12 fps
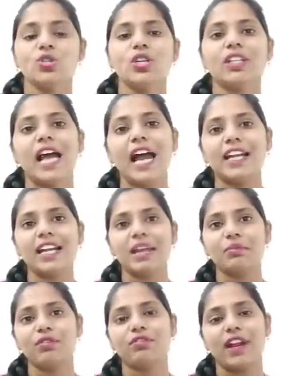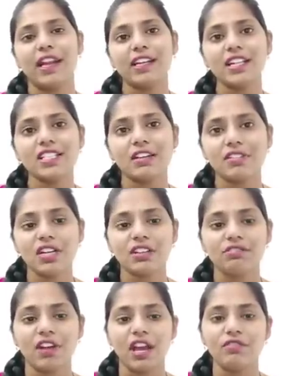so at that time of
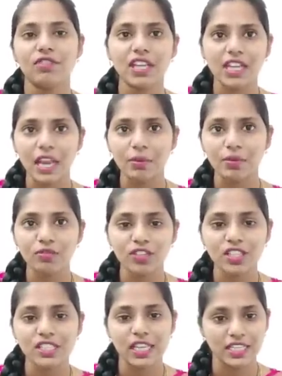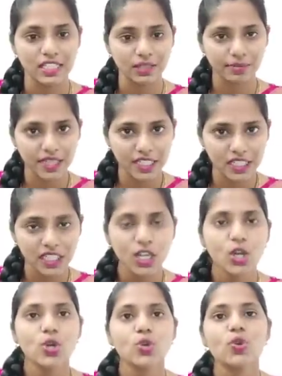1975 we came up with this ntpc
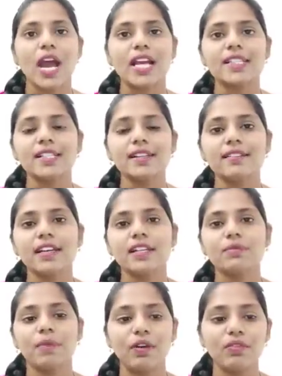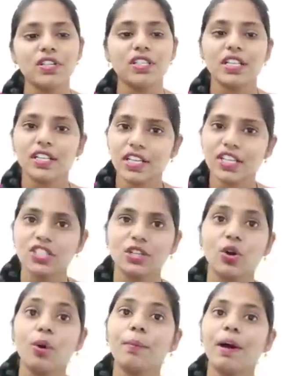to accelerate power
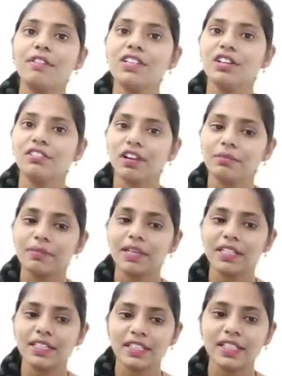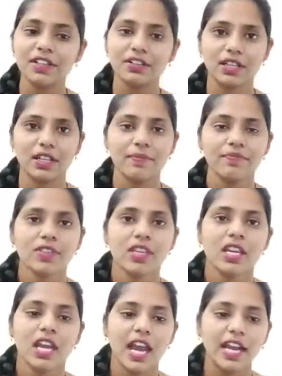generation or power development in the country.
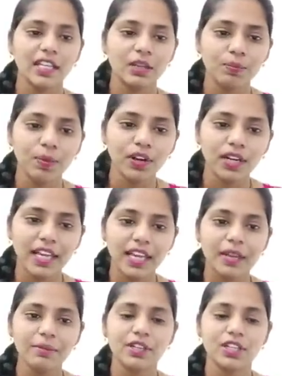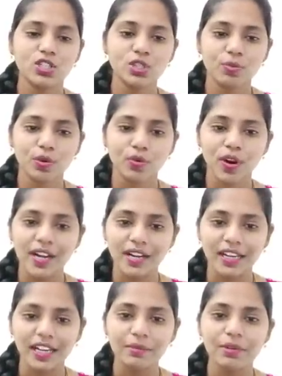And important aim it is to provide
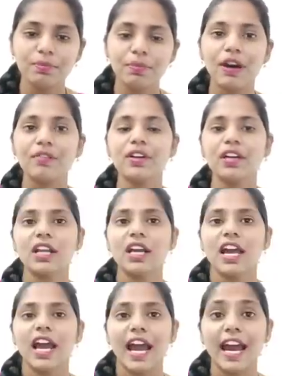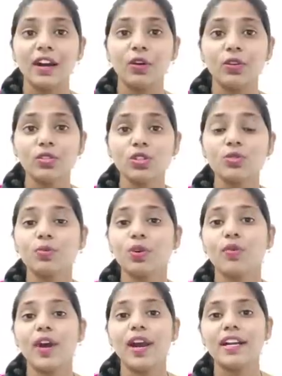reliable power and also to
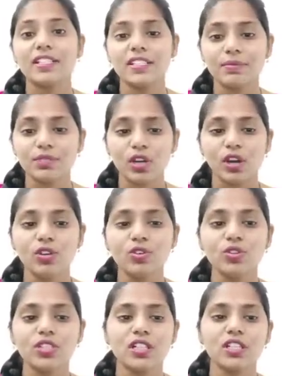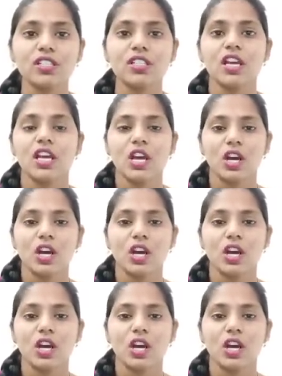provide some solutions